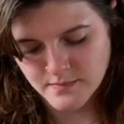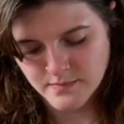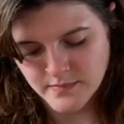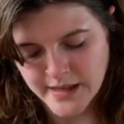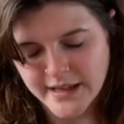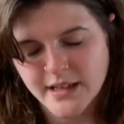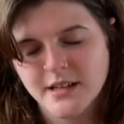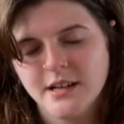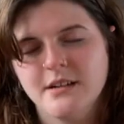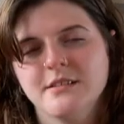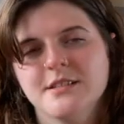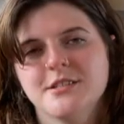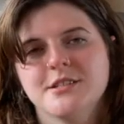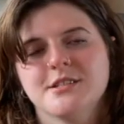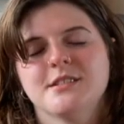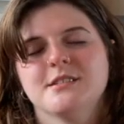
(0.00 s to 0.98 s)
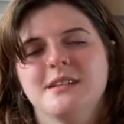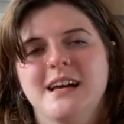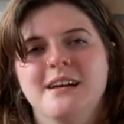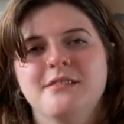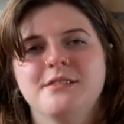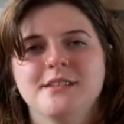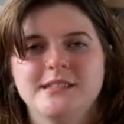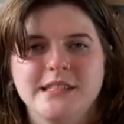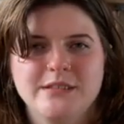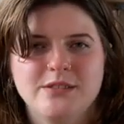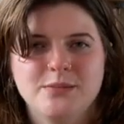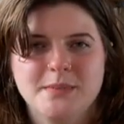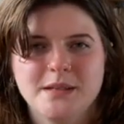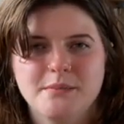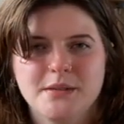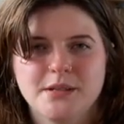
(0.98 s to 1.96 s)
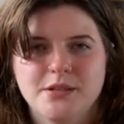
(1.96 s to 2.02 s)
I can always just have the sleeves be
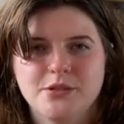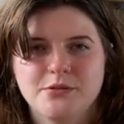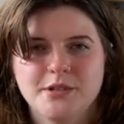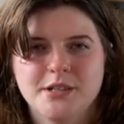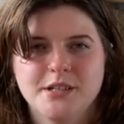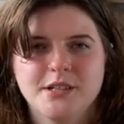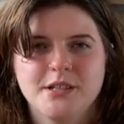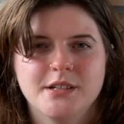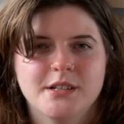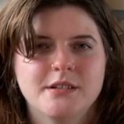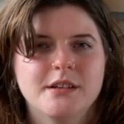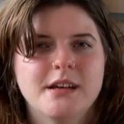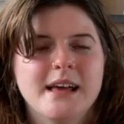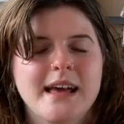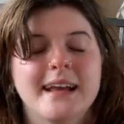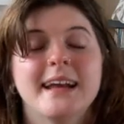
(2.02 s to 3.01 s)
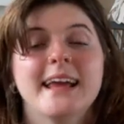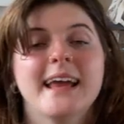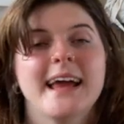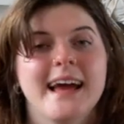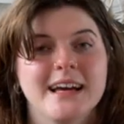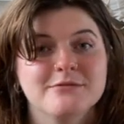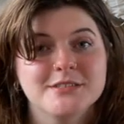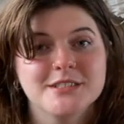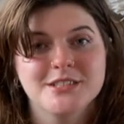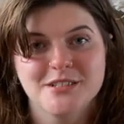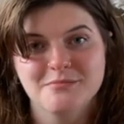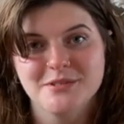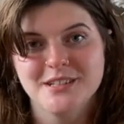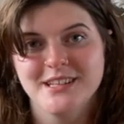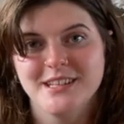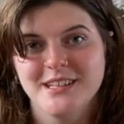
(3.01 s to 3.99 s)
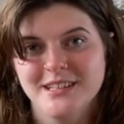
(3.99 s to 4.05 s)
a bit shorter, you know. And I have a jumper
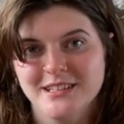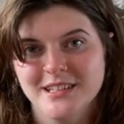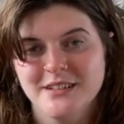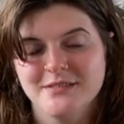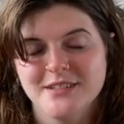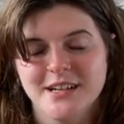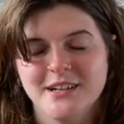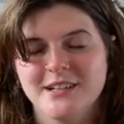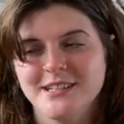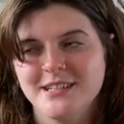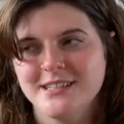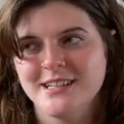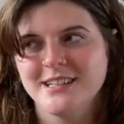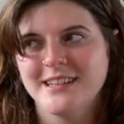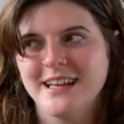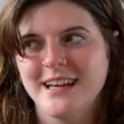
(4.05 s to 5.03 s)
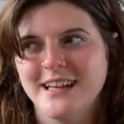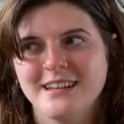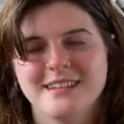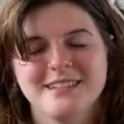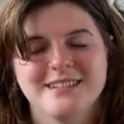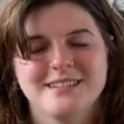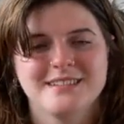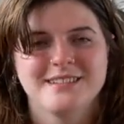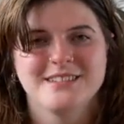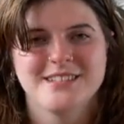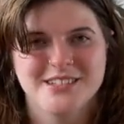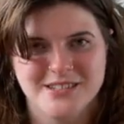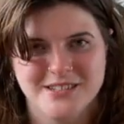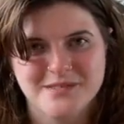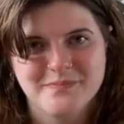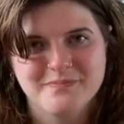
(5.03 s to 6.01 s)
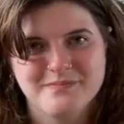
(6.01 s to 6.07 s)
that he loves. I already said that. So
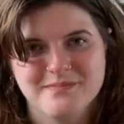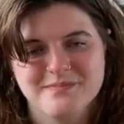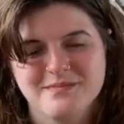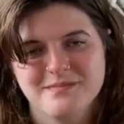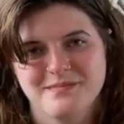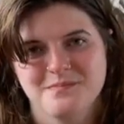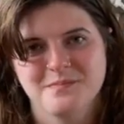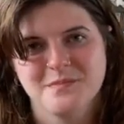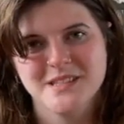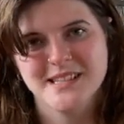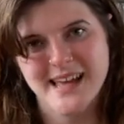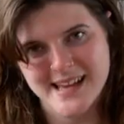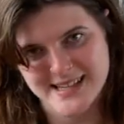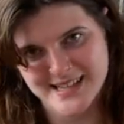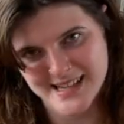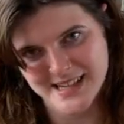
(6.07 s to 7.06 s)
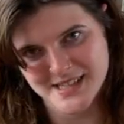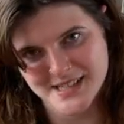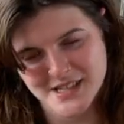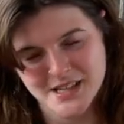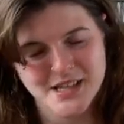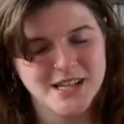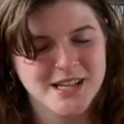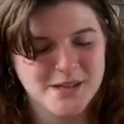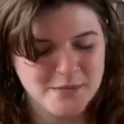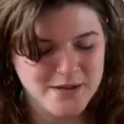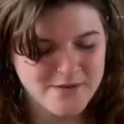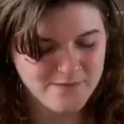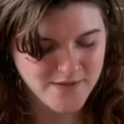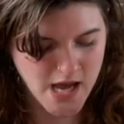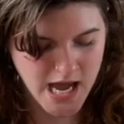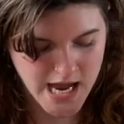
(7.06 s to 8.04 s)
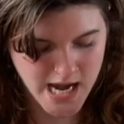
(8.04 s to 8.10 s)
sizing is gonna be
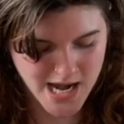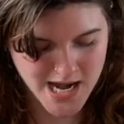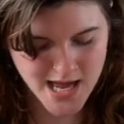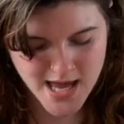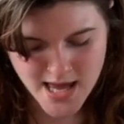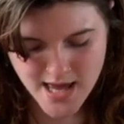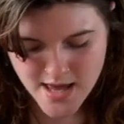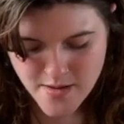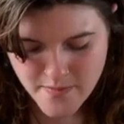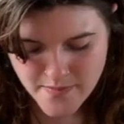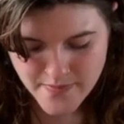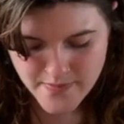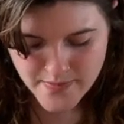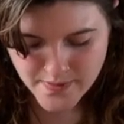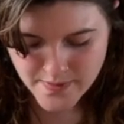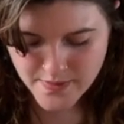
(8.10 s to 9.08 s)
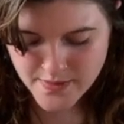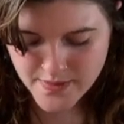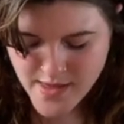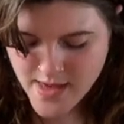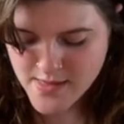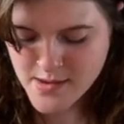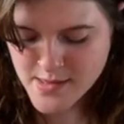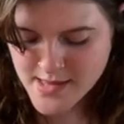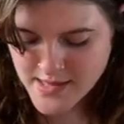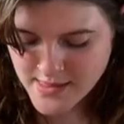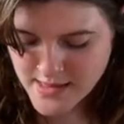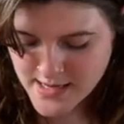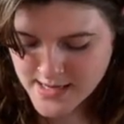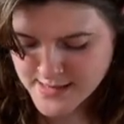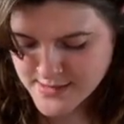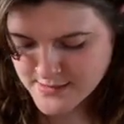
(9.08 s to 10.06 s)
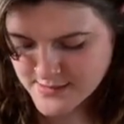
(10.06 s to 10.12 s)
fine. The other thing that
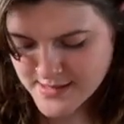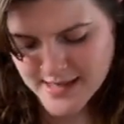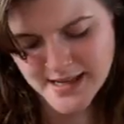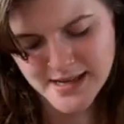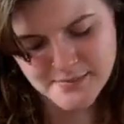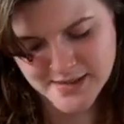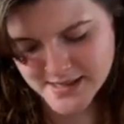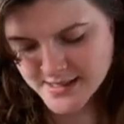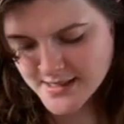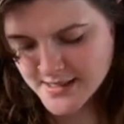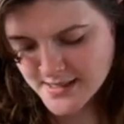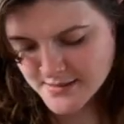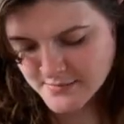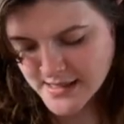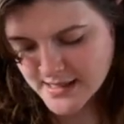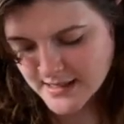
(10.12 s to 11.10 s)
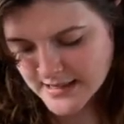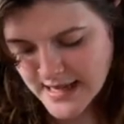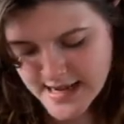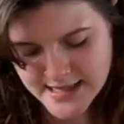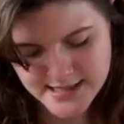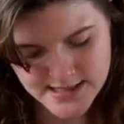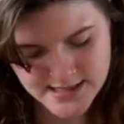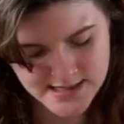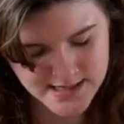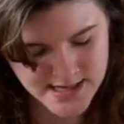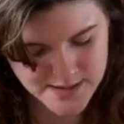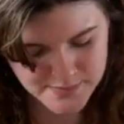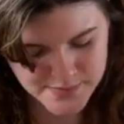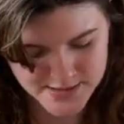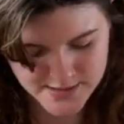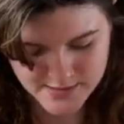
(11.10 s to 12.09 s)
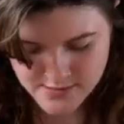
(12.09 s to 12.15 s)
I don't think I mentioned in my last
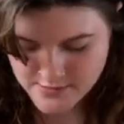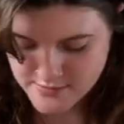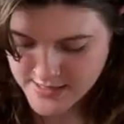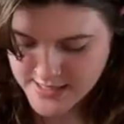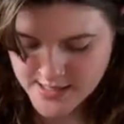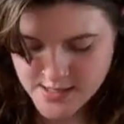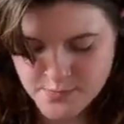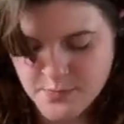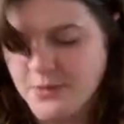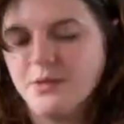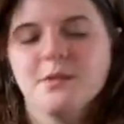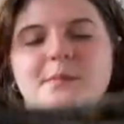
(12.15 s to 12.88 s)
episode when I spoke